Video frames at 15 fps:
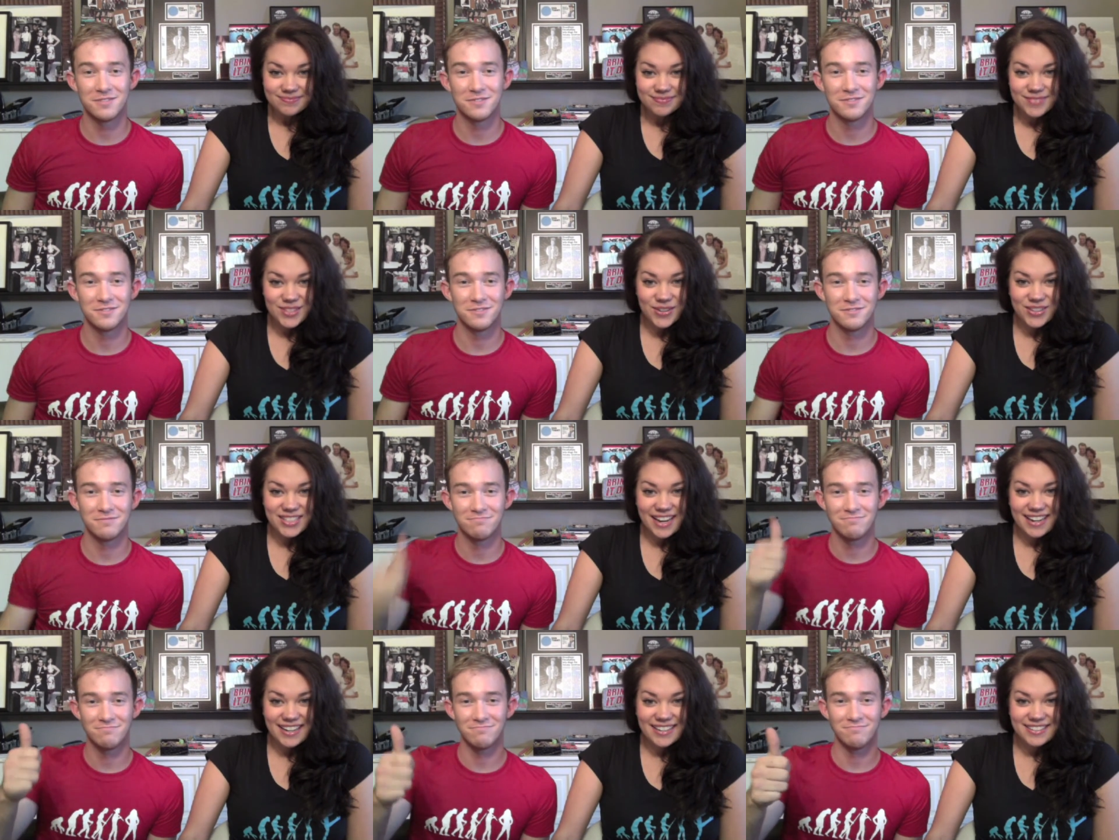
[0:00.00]
Speaker 1: So
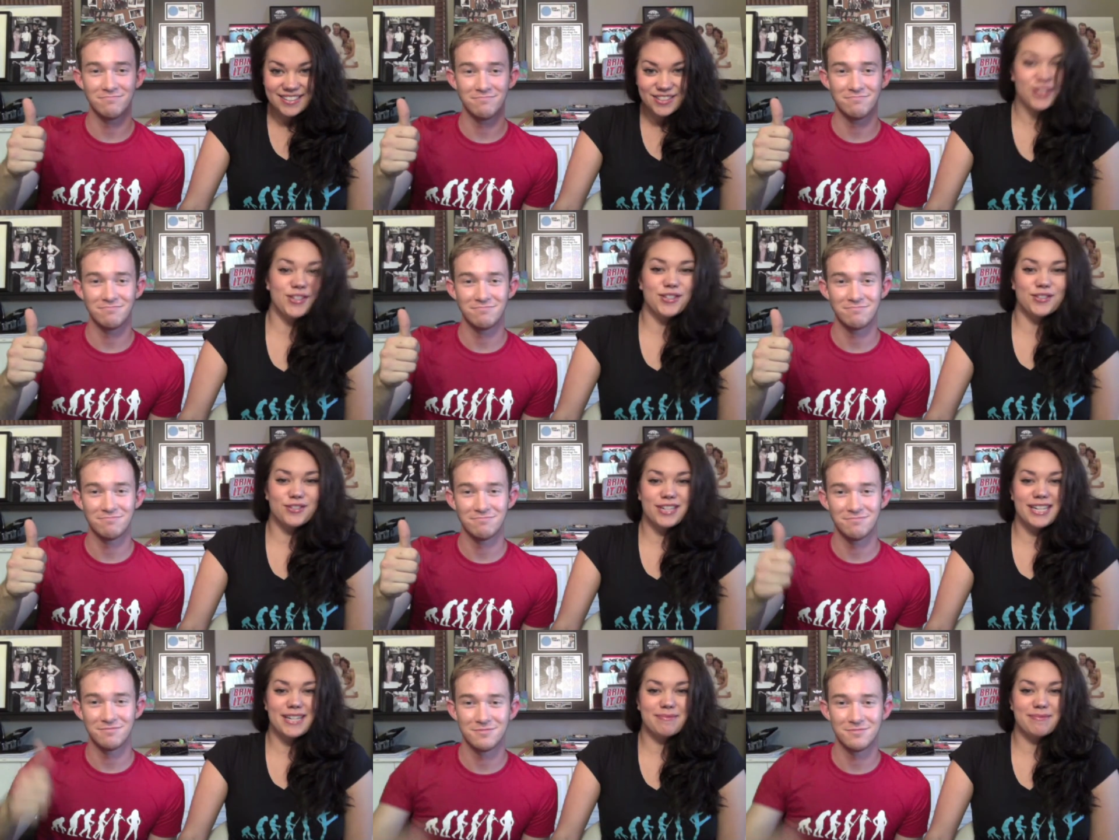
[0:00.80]
excited! Circle of
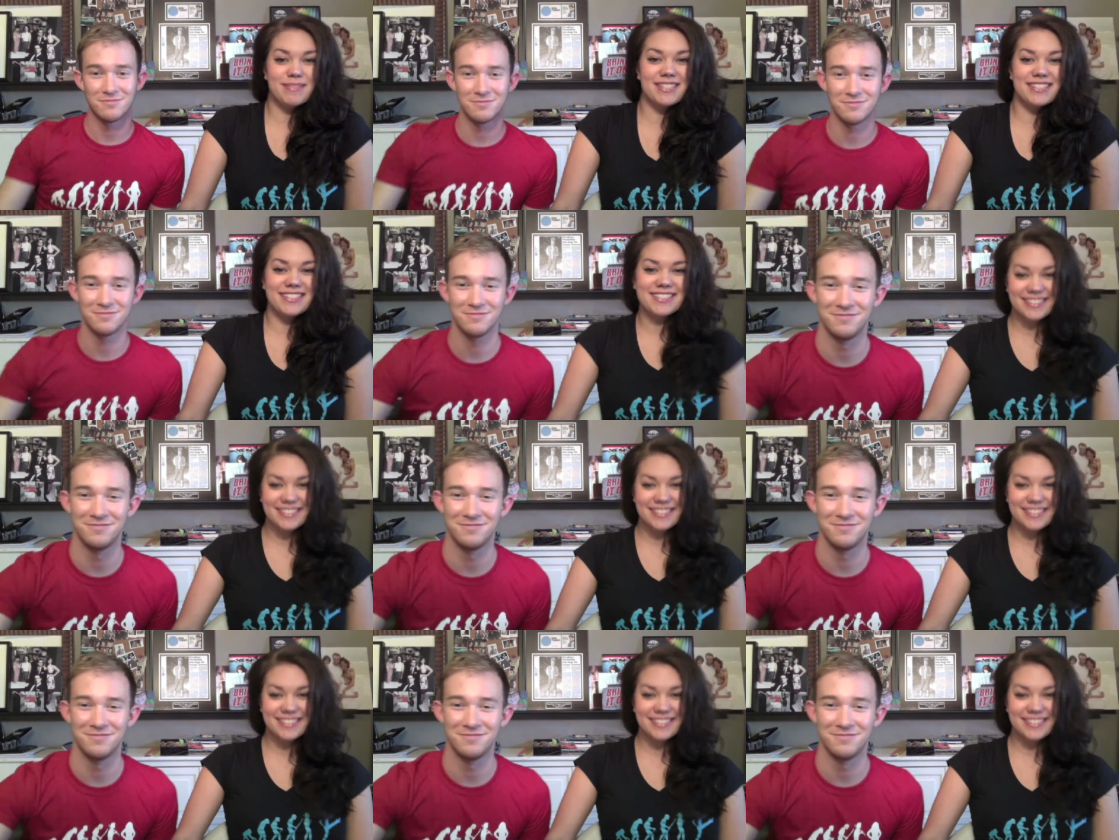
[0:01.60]
Dreams.